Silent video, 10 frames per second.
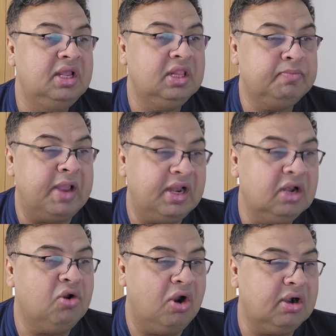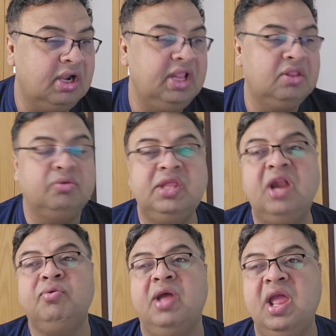spinal cord release. So
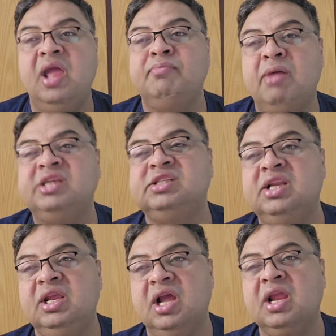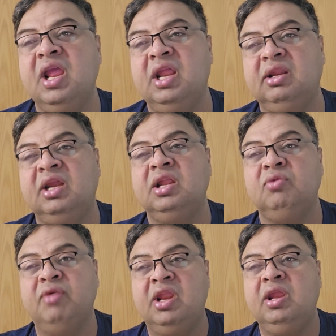that's why I'm mentioning again, it is
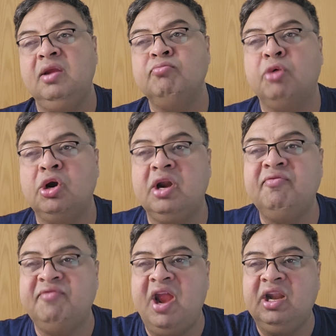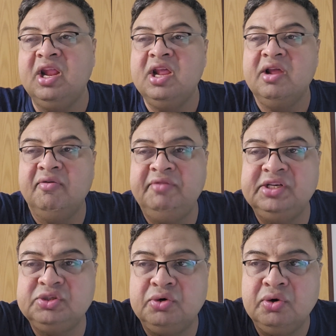very important fact, we
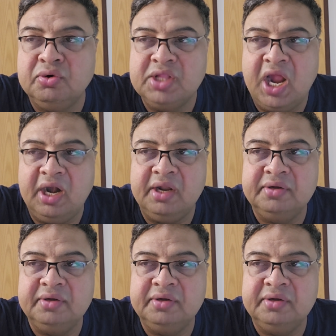should know that.